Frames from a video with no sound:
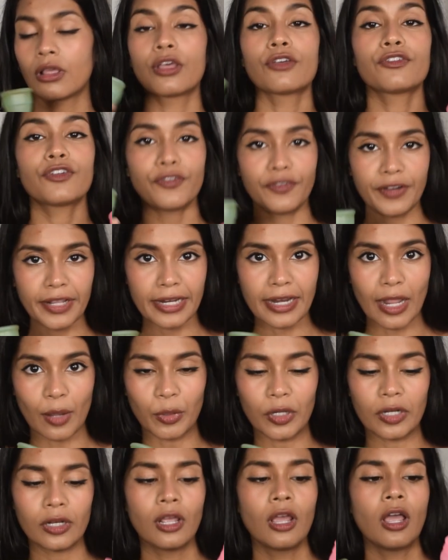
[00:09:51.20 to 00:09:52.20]
15
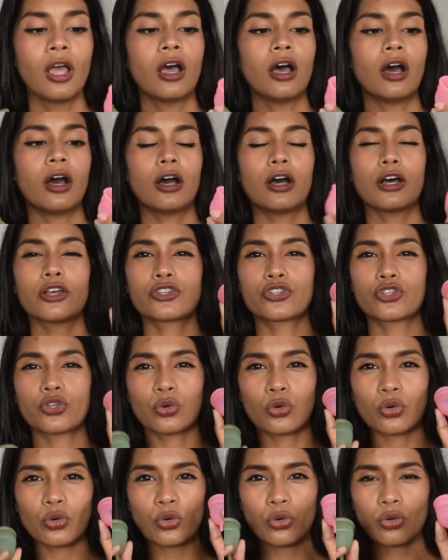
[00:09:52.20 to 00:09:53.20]
ml.
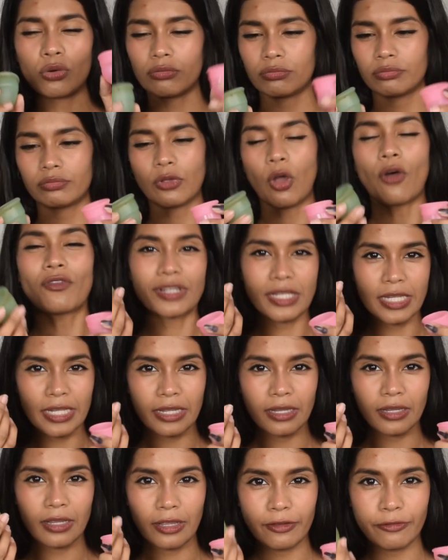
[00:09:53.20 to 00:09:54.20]
So
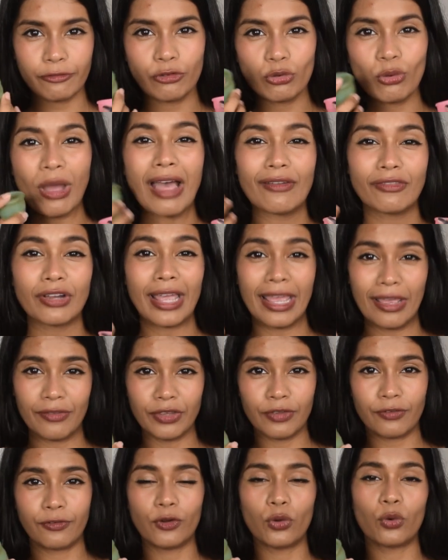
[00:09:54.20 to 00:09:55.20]
obviously if you have a
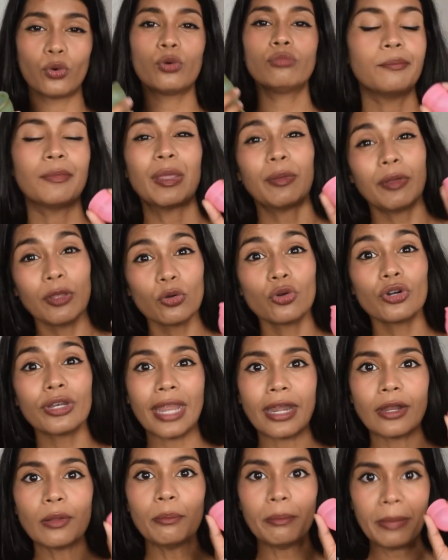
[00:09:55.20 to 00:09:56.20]
heavy flow, maybe you could
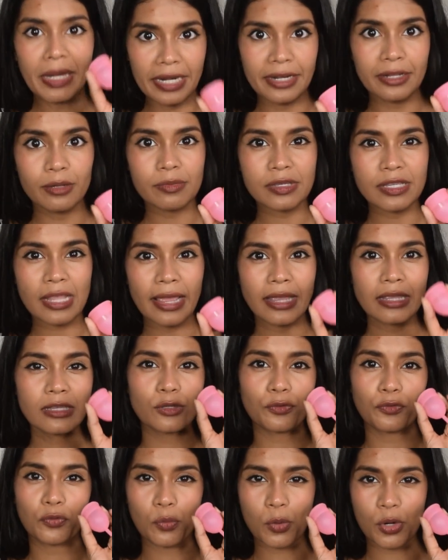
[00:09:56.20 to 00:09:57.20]
get a medium size
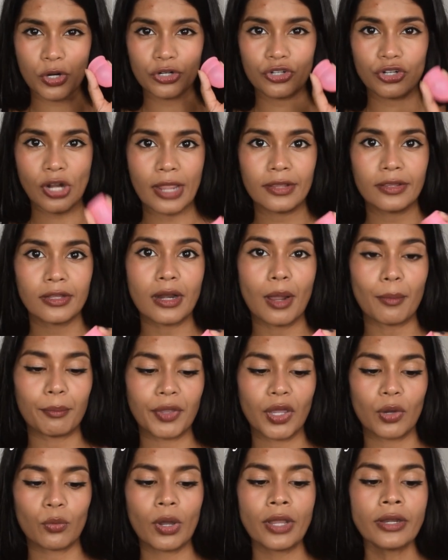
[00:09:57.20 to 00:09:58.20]
if you want to try the
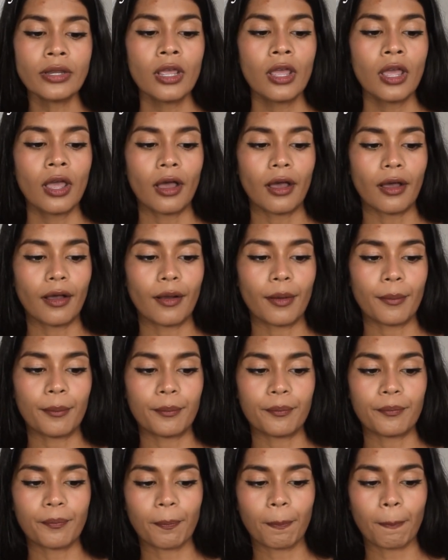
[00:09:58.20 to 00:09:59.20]
Namyaa one.
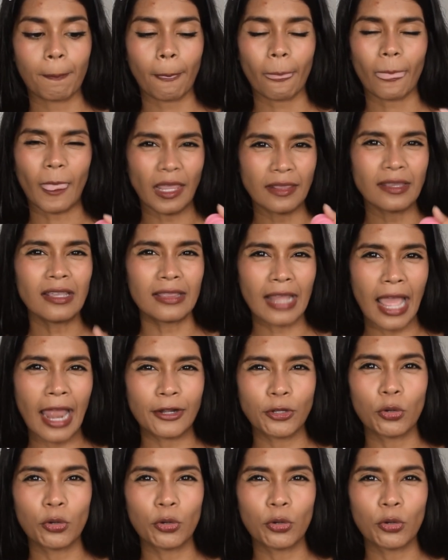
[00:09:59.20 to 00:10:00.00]
I think that